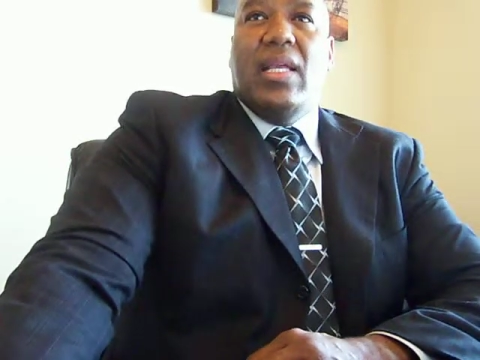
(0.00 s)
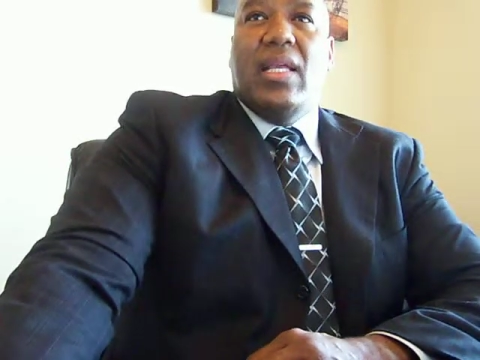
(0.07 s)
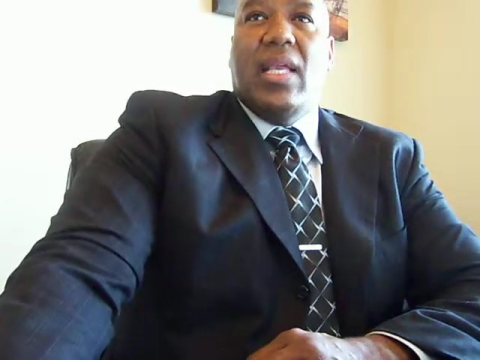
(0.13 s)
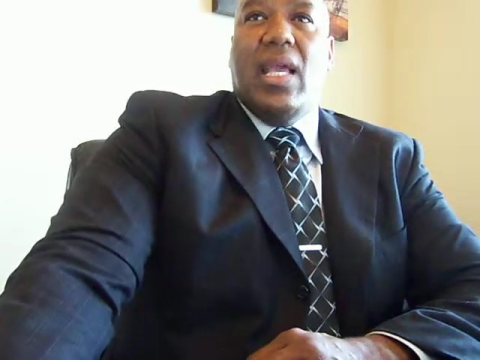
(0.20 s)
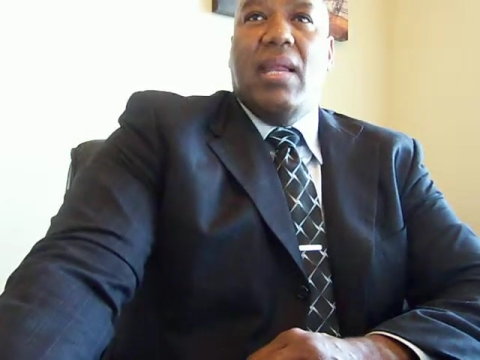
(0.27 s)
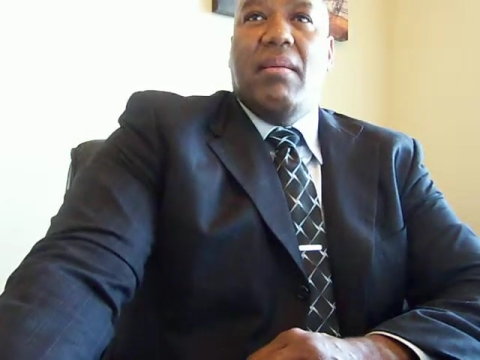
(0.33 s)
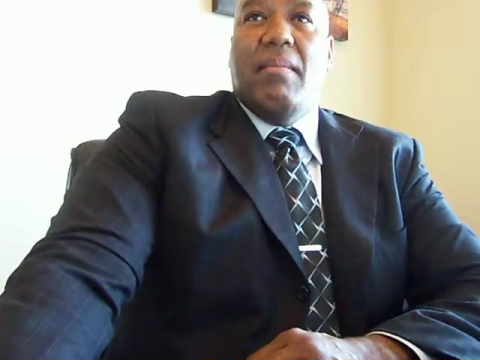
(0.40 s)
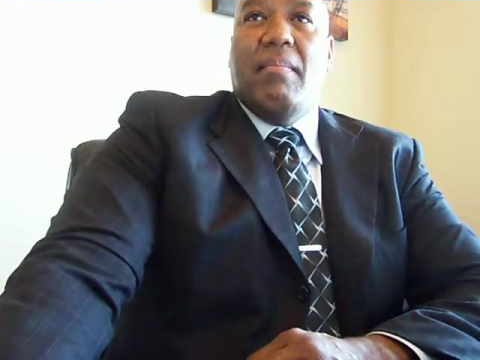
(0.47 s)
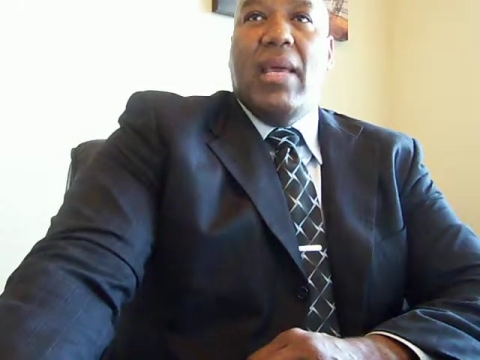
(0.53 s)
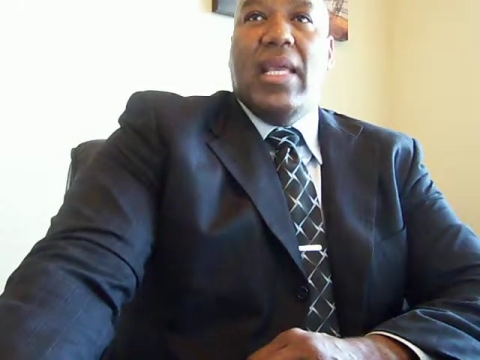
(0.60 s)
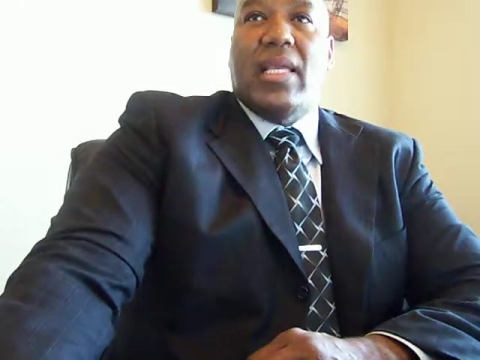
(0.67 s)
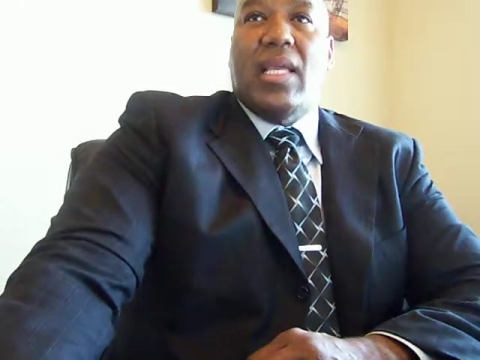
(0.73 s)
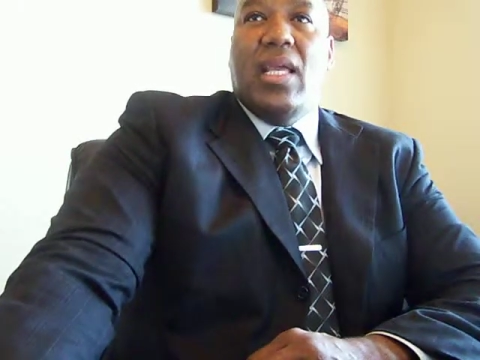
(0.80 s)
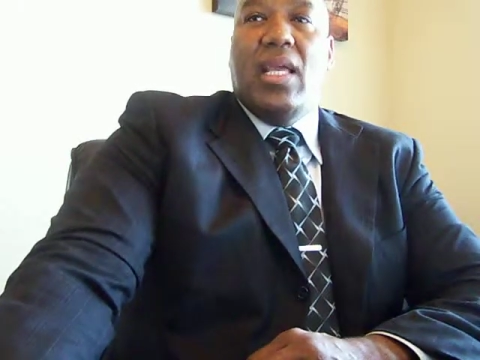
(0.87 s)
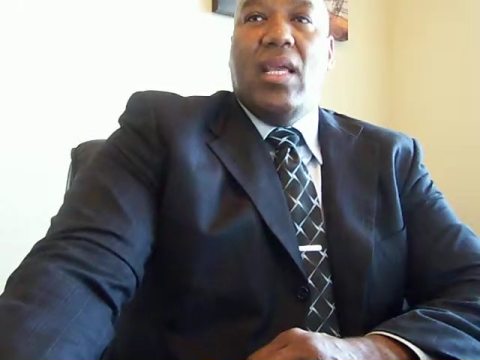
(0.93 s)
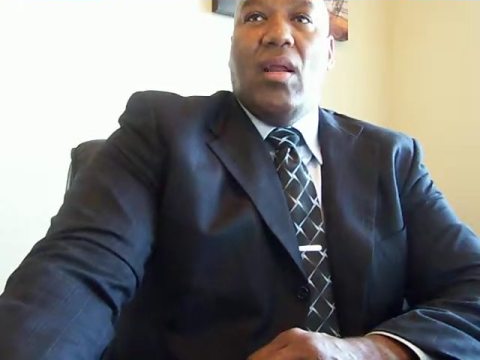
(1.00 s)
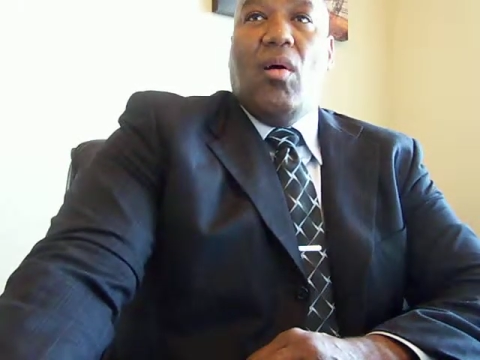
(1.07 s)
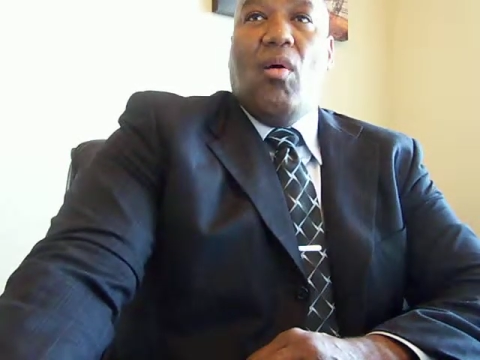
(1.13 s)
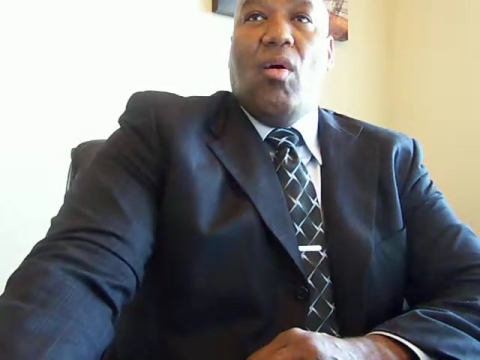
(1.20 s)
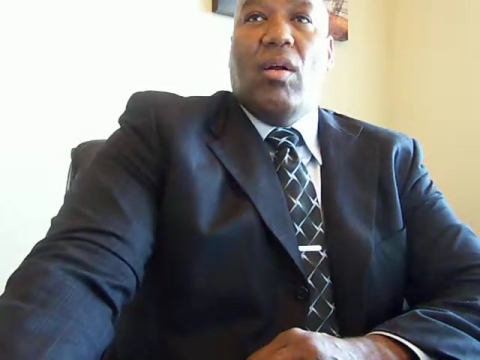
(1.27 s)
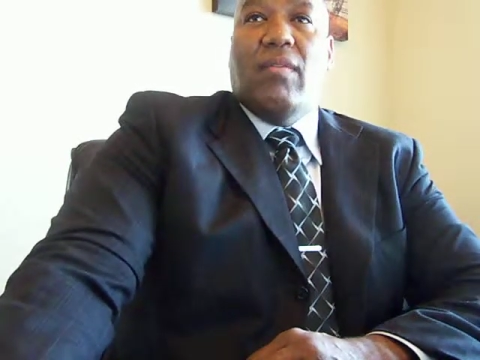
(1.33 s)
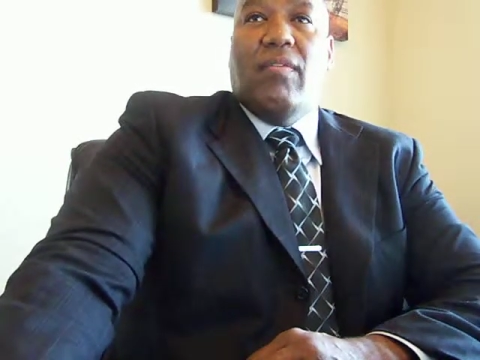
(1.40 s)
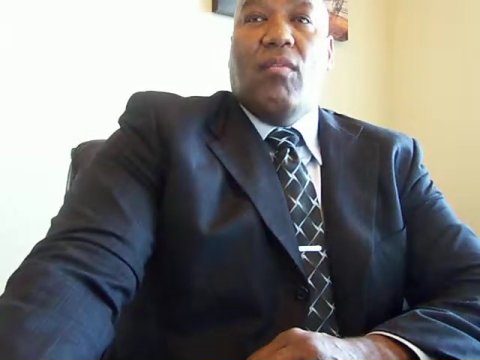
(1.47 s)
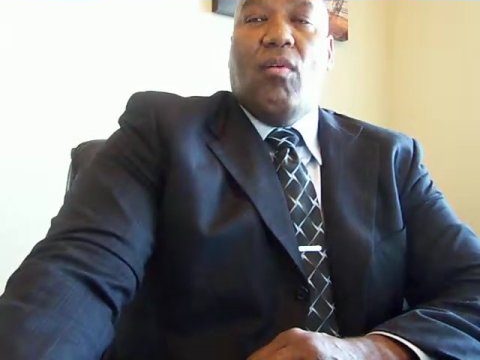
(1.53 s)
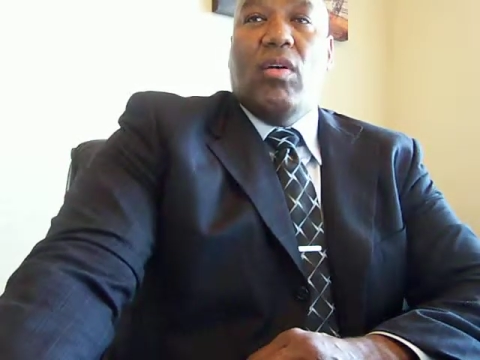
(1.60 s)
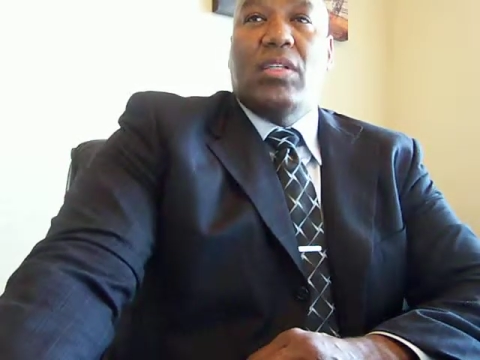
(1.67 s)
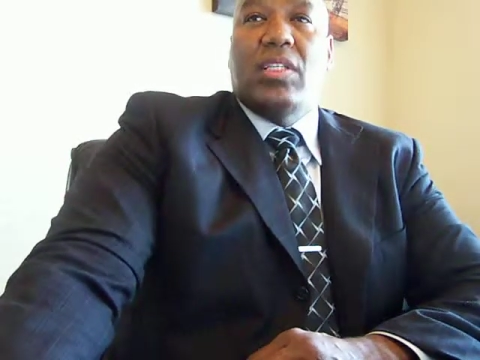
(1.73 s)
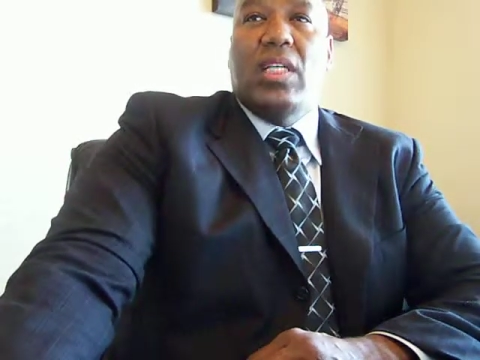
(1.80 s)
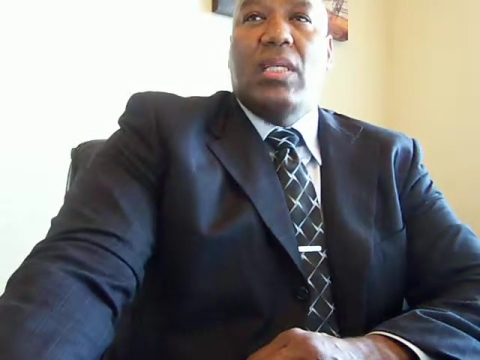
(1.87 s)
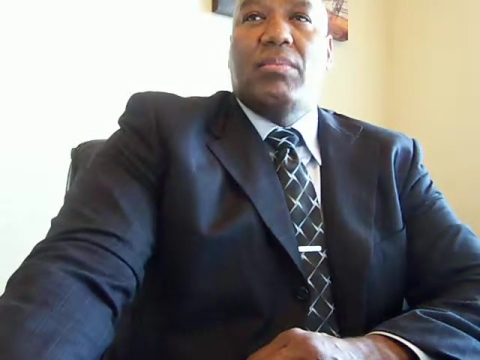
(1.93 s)
can make it hard for
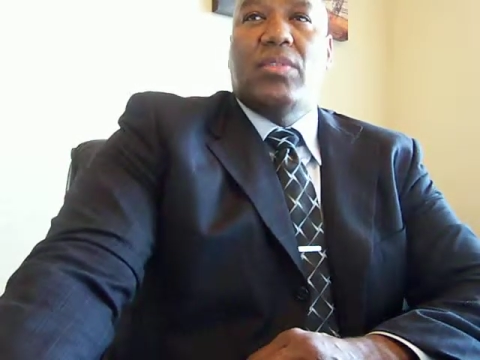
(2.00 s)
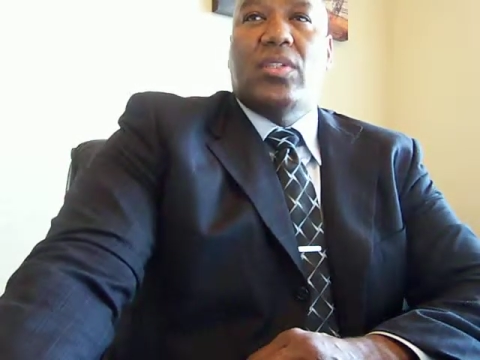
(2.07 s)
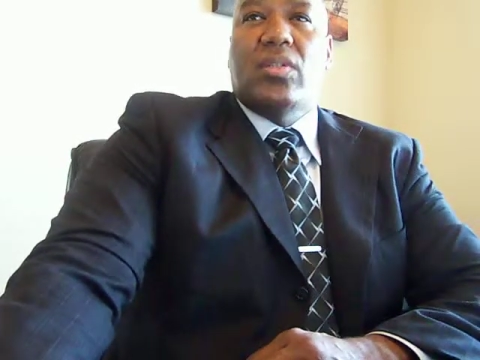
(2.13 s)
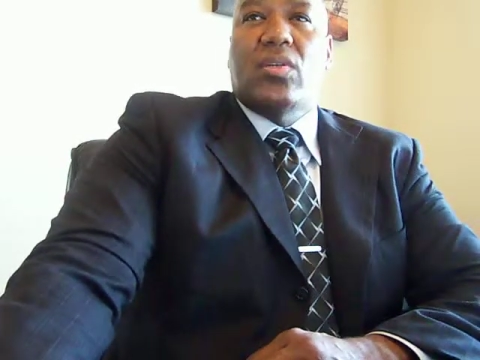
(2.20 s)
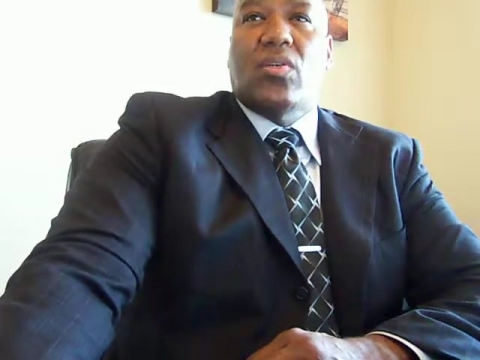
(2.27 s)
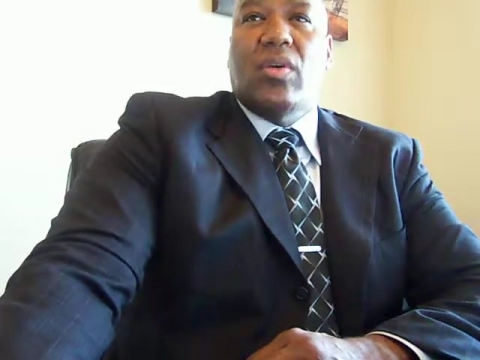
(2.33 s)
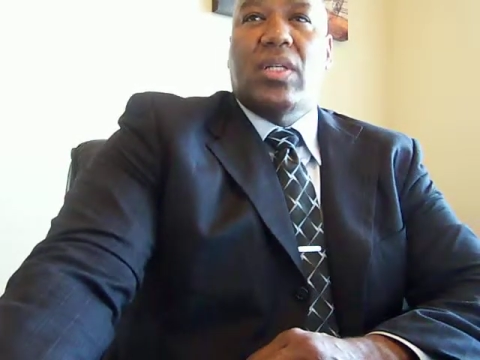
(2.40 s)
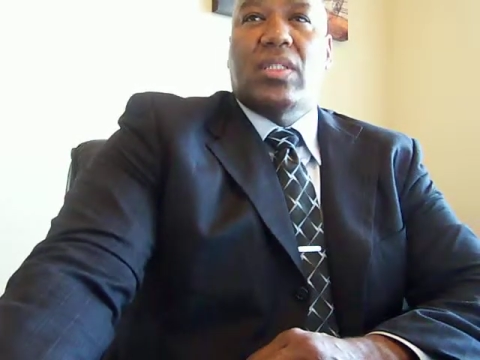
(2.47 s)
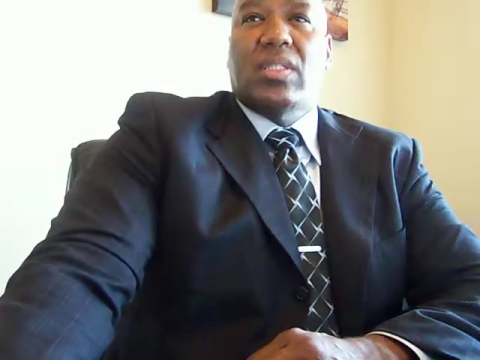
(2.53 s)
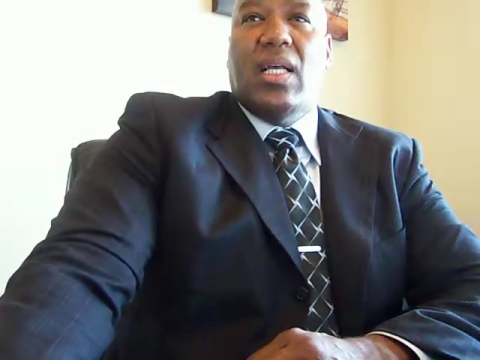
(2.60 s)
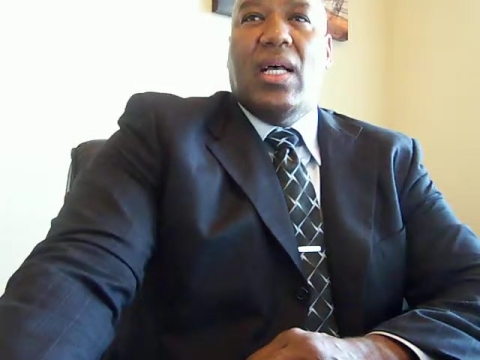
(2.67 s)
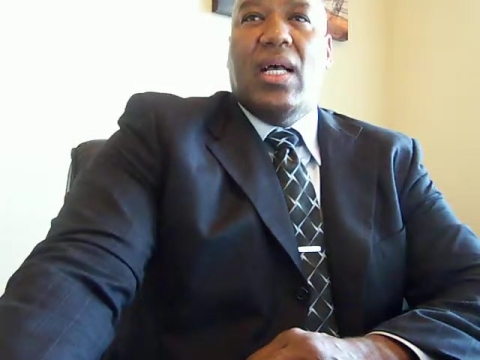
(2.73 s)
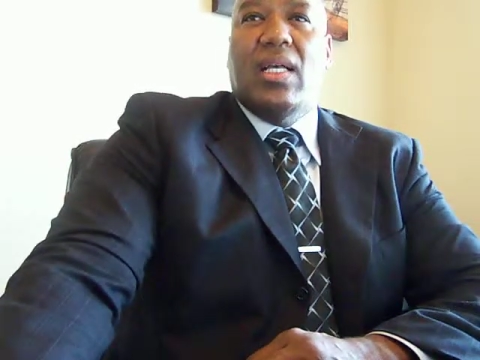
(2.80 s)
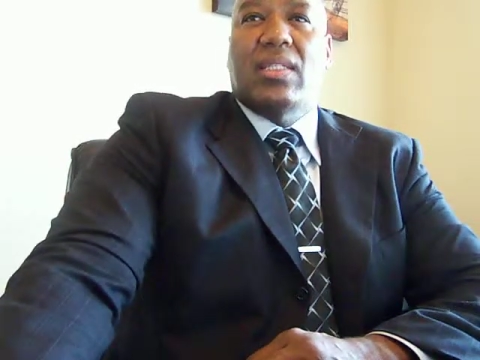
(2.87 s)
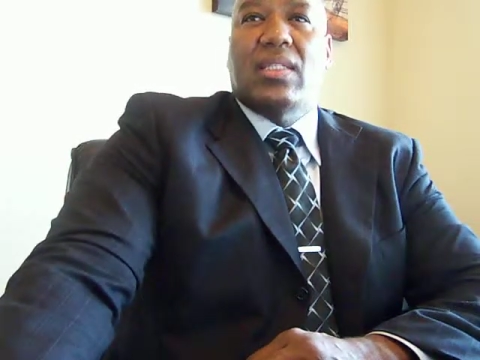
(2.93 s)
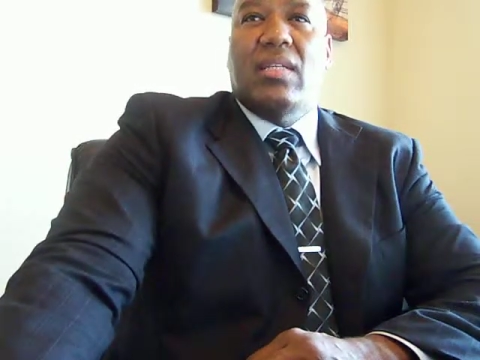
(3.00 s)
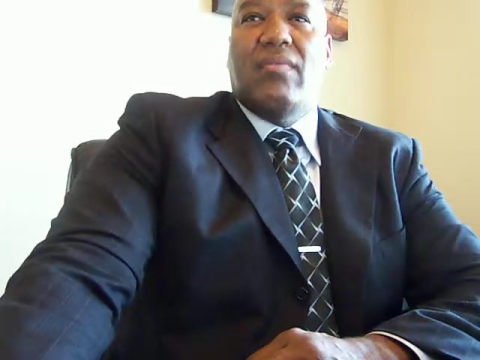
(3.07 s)
teams to criticize,